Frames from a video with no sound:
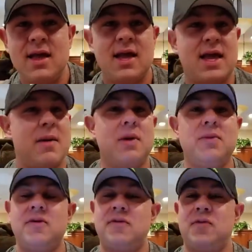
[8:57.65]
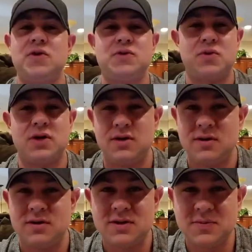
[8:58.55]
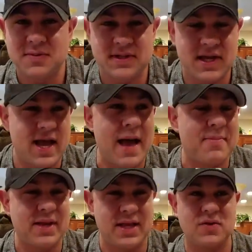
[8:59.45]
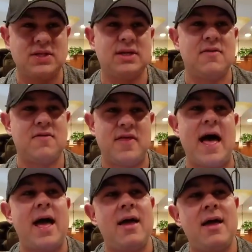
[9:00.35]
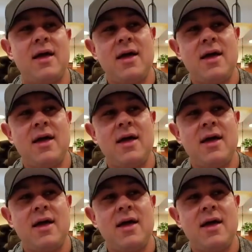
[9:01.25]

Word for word: And I'm going to be the first one to say I'm guilty of that